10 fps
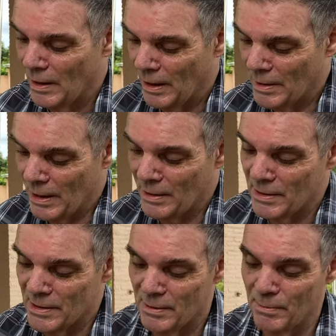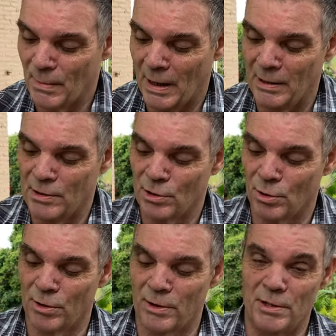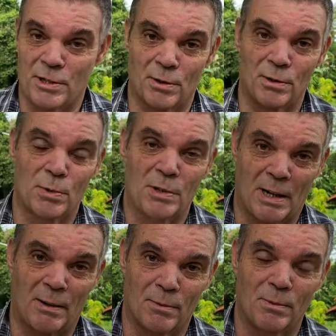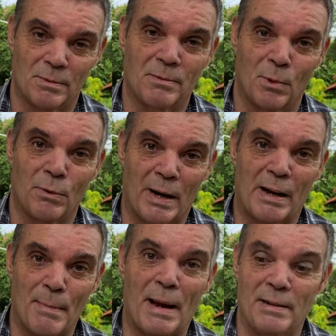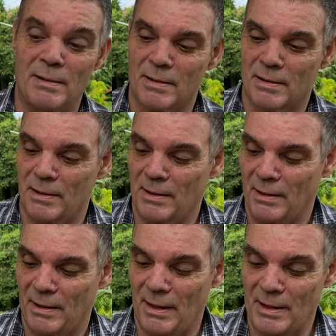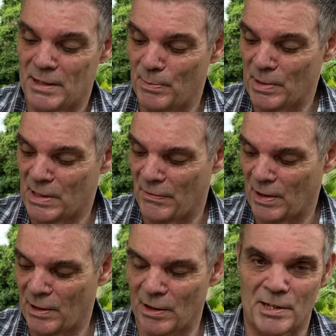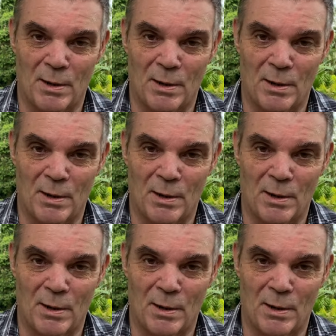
And then there's my other insurance, which I will recommend, is the Pacific Cross.